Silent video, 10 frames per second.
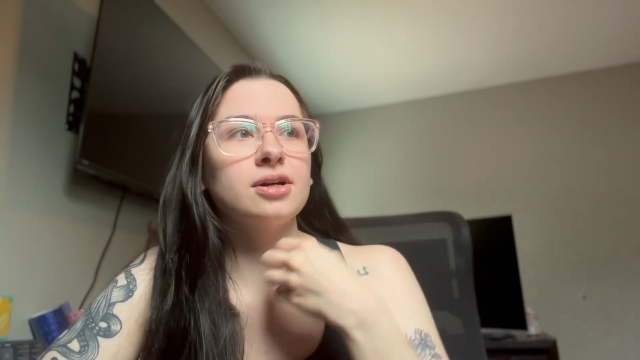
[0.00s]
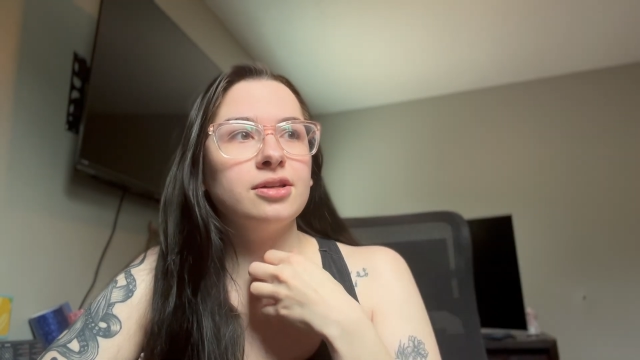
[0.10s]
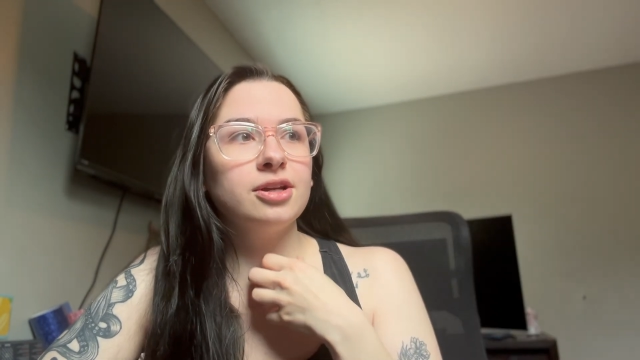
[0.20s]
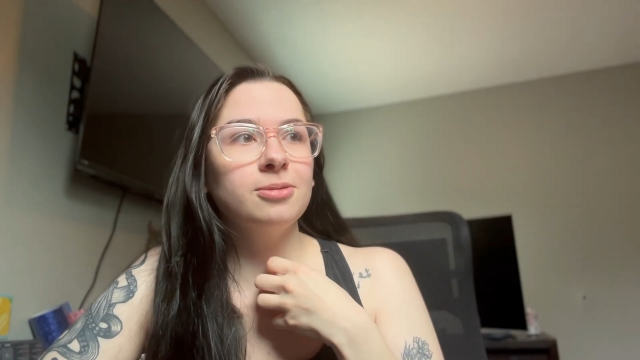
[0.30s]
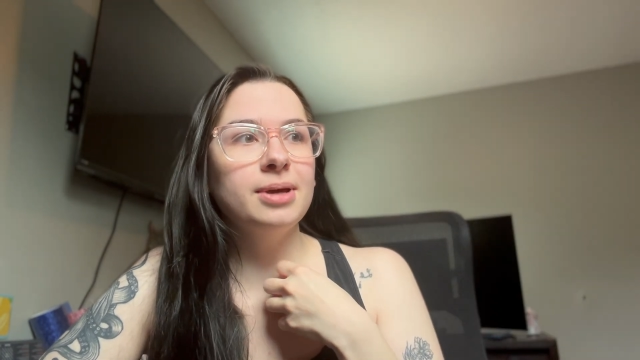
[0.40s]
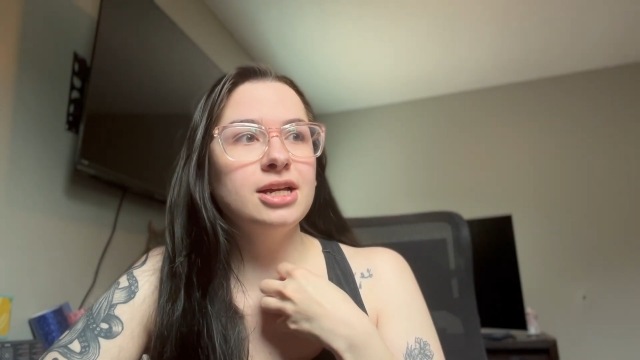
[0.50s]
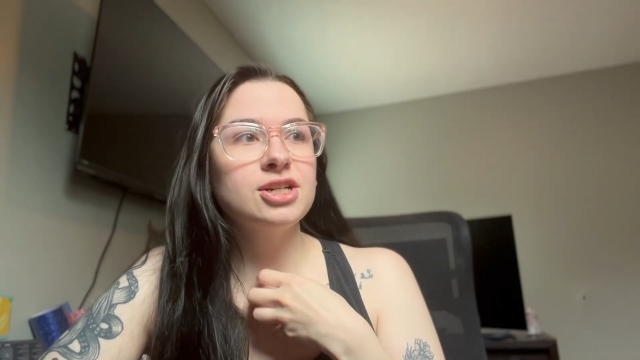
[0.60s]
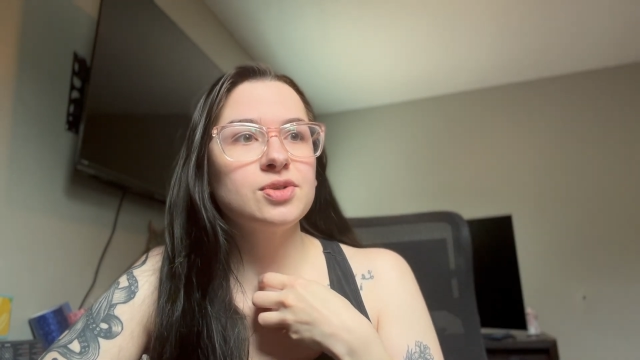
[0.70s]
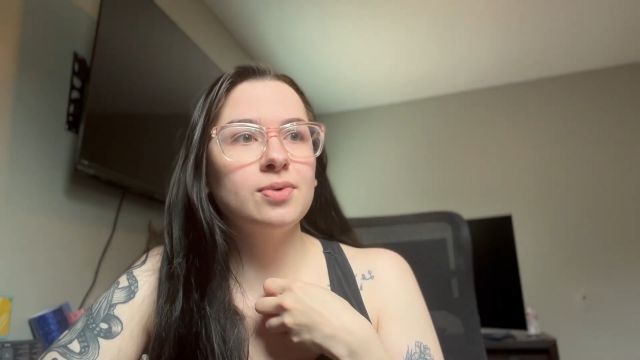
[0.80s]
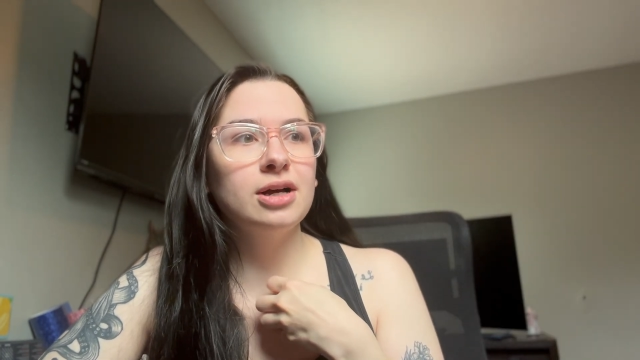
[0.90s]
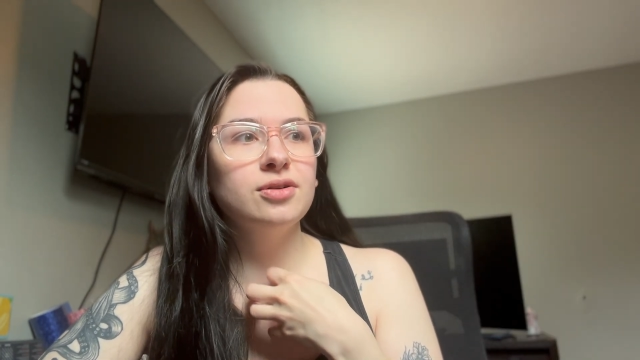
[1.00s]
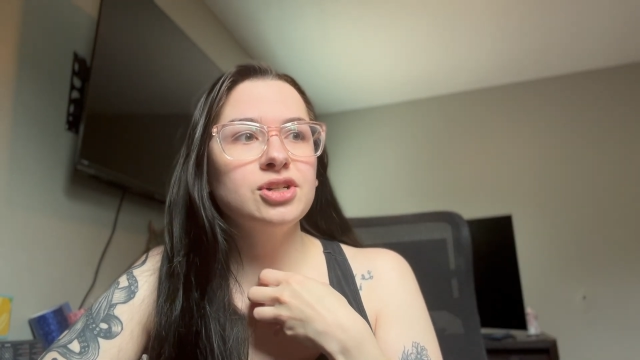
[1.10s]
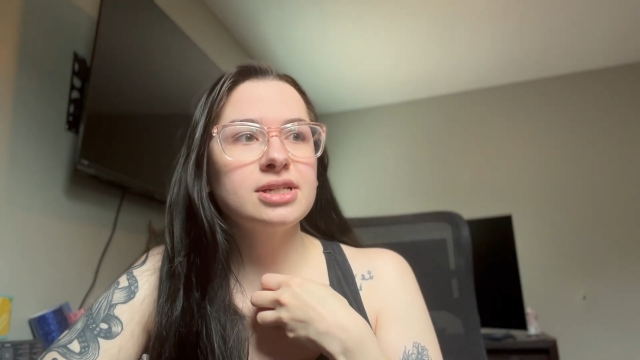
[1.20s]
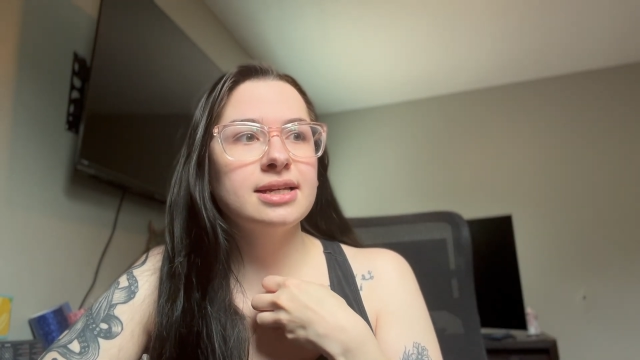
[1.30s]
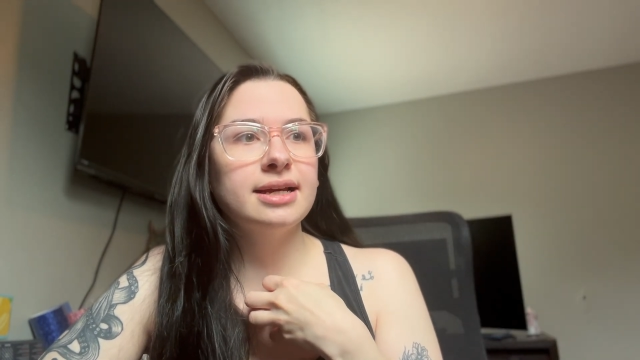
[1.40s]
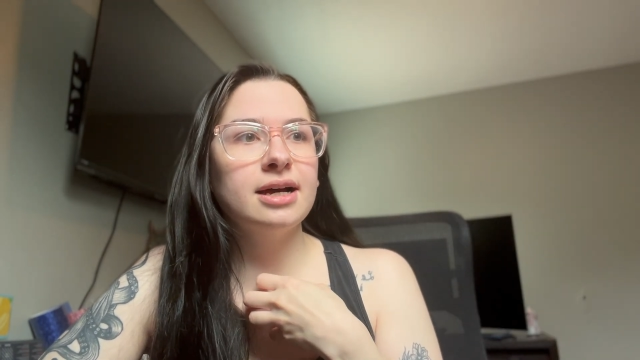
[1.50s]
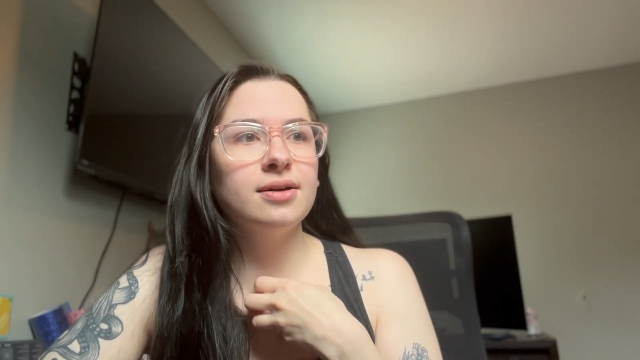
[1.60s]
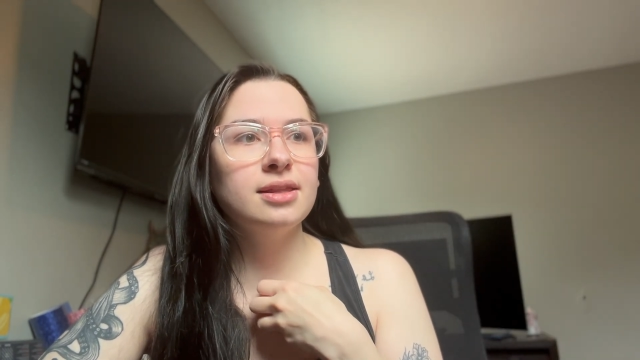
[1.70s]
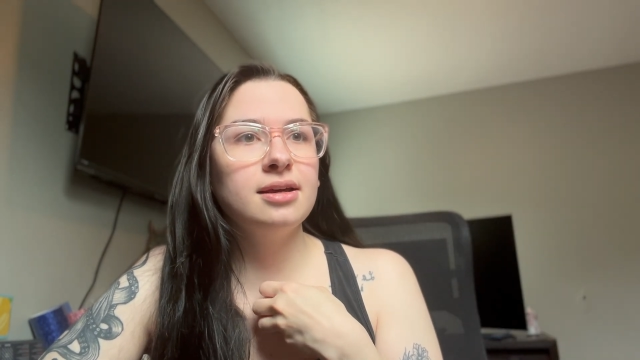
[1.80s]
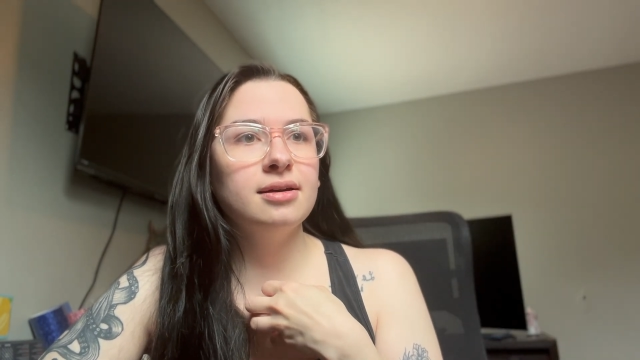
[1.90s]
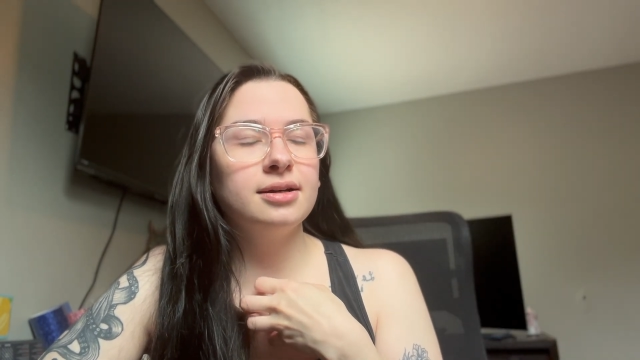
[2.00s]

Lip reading: on their page as well, just like how the